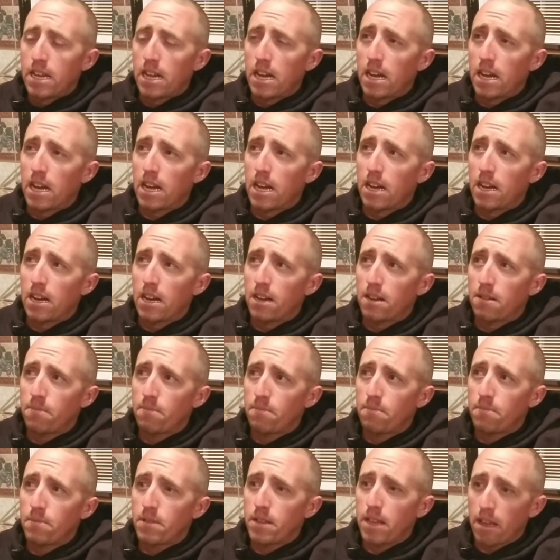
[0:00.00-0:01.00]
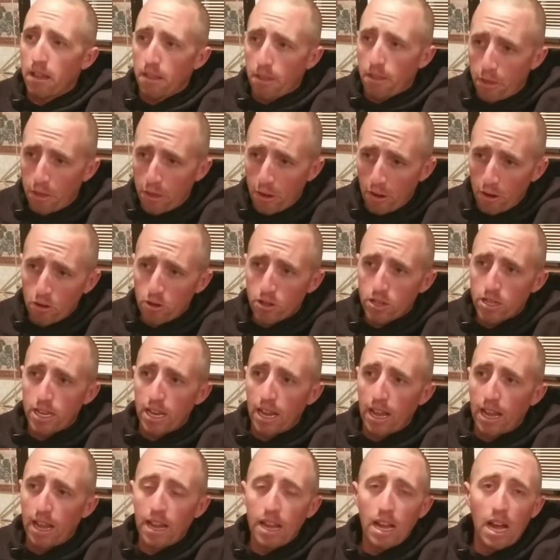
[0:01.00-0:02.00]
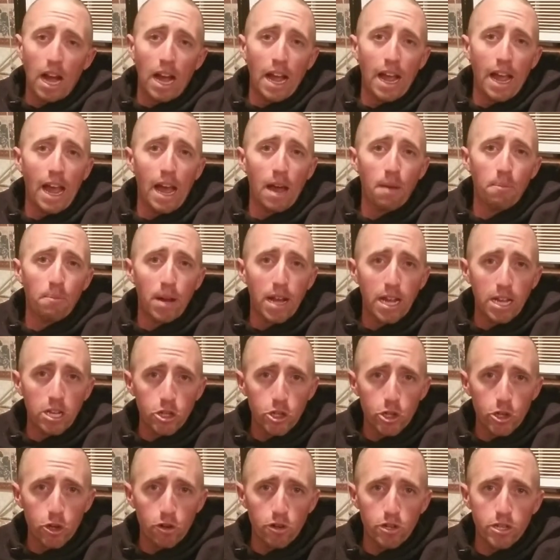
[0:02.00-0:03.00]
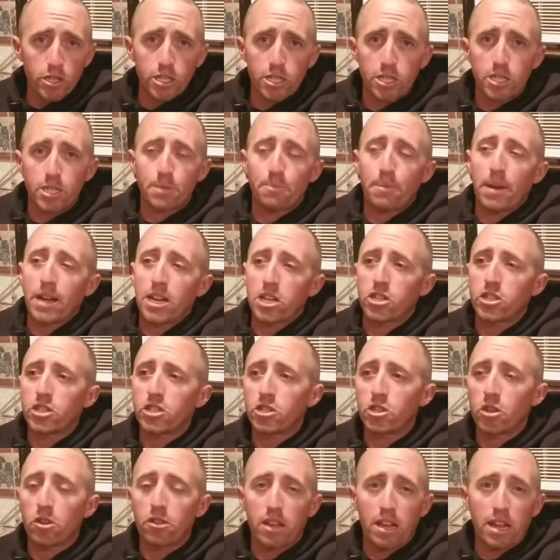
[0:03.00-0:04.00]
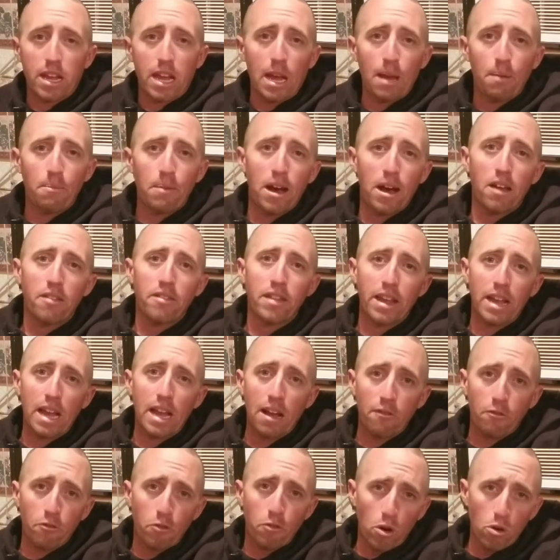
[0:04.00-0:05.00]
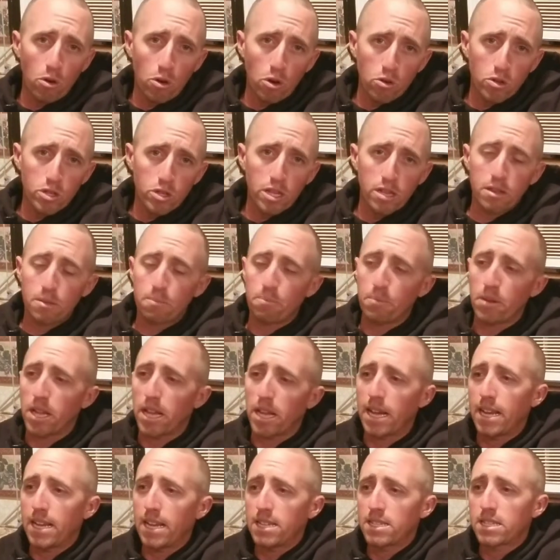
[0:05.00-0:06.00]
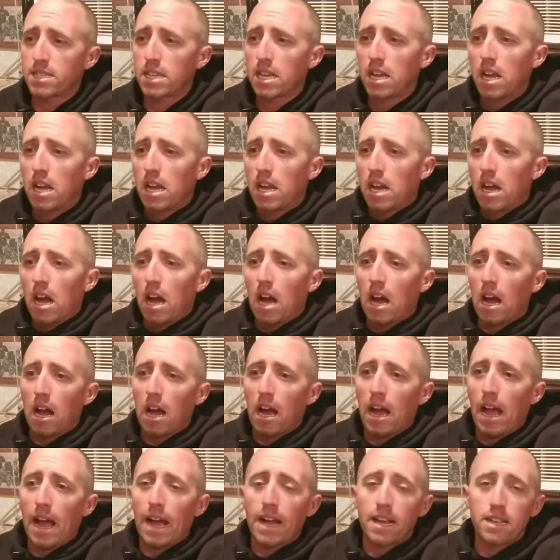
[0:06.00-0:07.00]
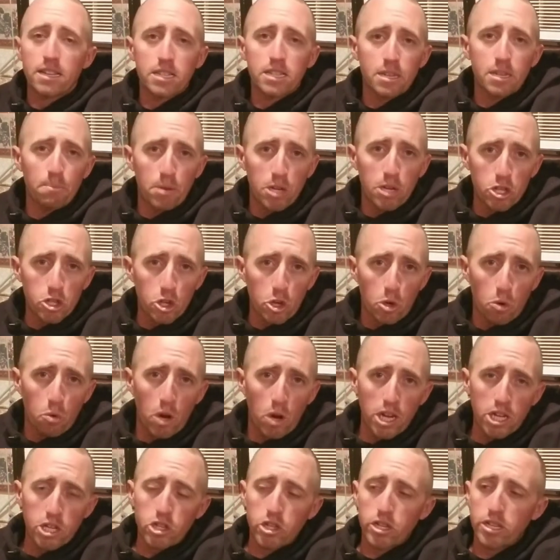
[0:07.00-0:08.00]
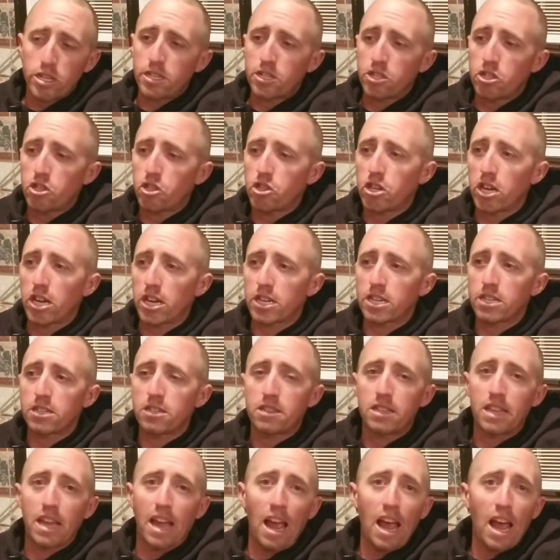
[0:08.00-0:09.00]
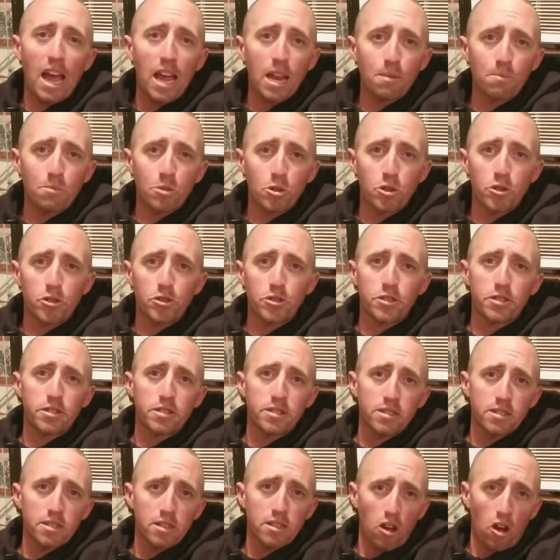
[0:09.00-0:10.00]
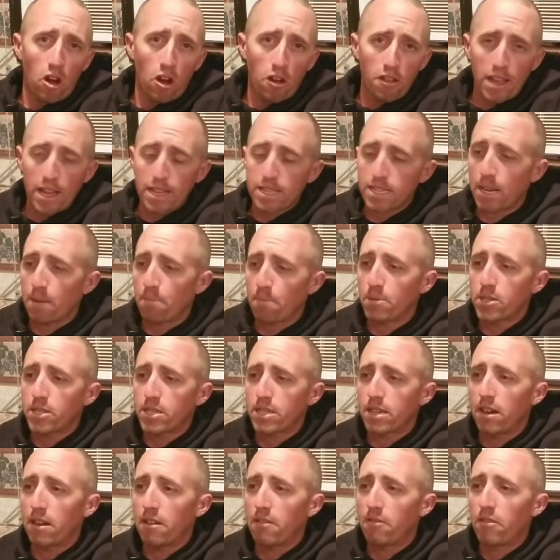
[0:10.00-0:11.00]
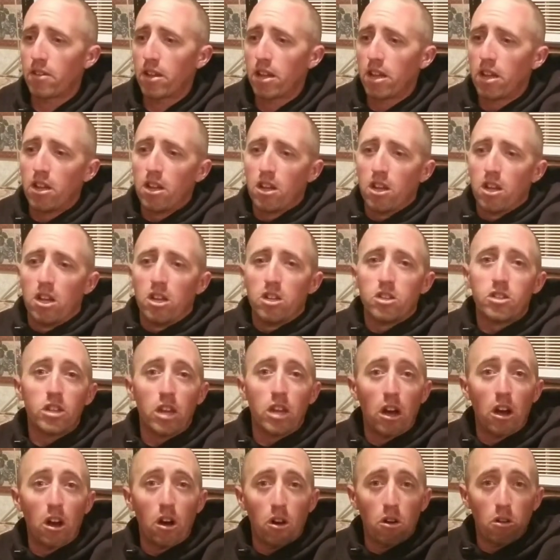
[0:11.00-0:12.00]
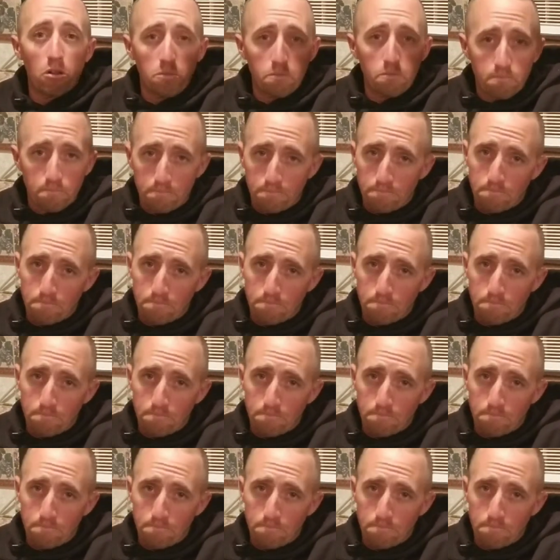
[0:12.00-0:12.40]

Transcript: uh, yeah, Thursday, I had my insurance inspection. So they came out, they got photos of the place, uh, asked a bunch of questions, checked the animals, all that type of stuff. So